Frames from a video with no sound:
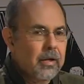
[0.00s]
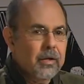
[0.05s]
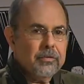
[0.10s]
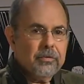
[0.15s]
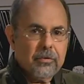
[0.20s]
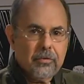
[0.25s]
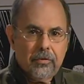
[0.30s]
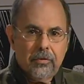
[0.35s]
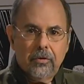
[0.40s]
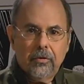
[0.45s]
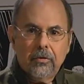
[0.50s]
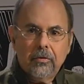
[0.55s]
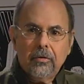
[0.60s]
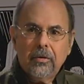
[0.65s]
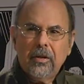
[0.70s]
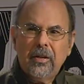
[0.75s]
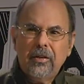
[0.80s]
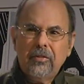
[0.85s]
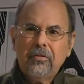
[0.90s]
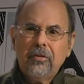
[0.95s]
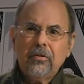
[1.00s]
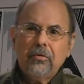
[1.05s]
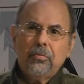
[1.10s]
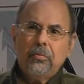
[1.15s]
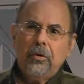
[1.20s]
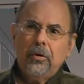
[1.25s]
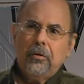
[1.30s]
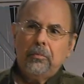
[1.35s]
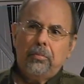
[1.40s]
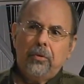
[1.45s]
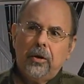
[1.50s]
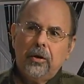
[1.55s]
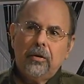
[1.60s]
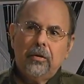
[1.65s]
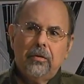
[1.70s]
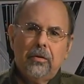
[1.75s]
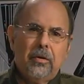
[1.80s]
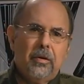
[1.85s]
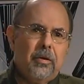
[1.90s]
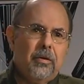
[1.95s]
So your easiest way to break
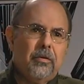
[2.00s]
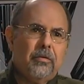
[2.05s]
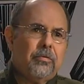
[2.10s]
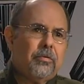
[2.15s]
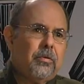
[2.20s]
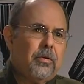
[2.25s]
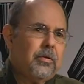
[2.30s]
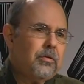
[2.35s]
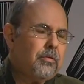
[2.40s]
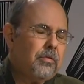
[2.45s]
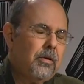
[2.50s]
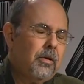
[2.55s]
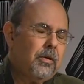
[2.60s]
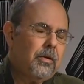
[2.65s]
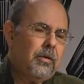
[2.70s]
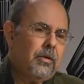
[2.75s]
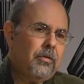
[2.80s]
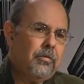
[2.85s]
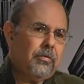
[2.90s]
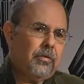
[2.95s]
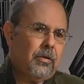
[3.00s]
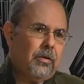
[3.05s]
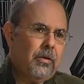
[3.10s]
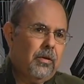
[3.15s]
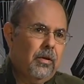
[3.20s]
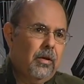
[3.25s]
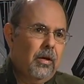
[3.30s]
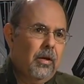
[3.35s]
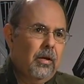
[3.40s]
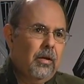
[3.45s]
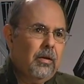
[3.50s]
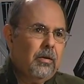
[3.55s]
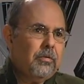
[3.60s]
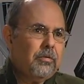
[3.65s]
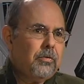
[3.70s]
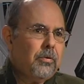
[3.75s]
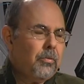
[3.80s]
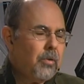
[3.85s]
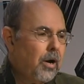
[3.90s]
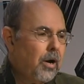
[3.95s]
in the industry, and it's not easy, is to